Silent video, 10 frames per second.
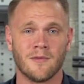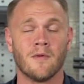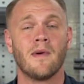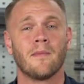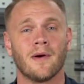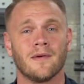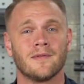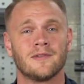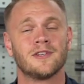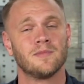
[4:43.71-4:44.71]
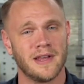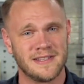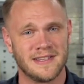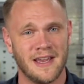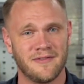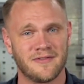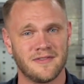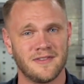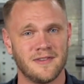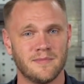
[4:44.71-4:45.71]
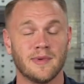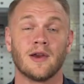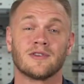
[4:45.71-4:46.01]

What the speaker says: Remember, to play safe, play